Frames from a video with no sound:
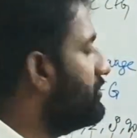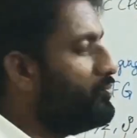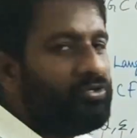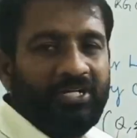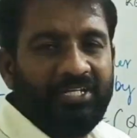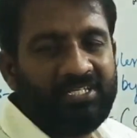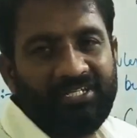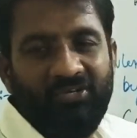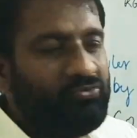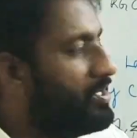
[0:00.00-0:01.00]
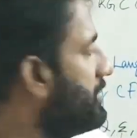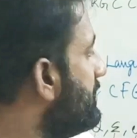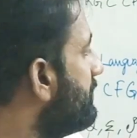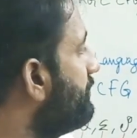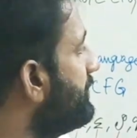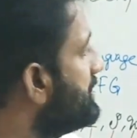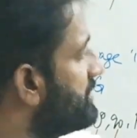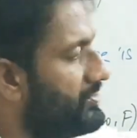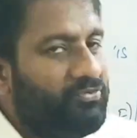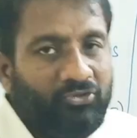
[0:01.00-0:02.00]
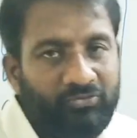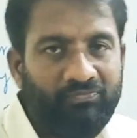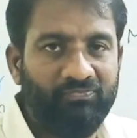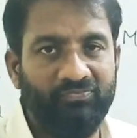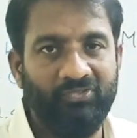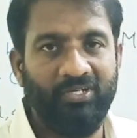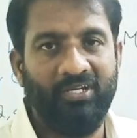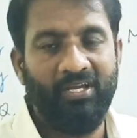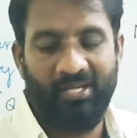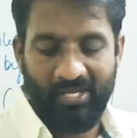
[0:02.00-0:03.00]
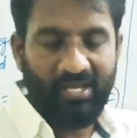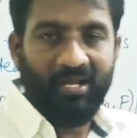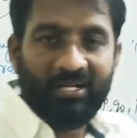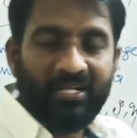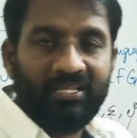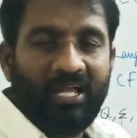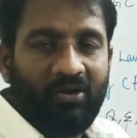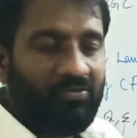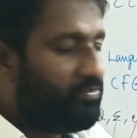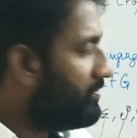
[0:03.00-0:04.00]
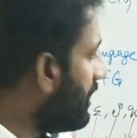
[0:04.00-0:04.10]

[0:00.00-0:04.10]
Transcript: Q0 is Q0, F is Q2. Now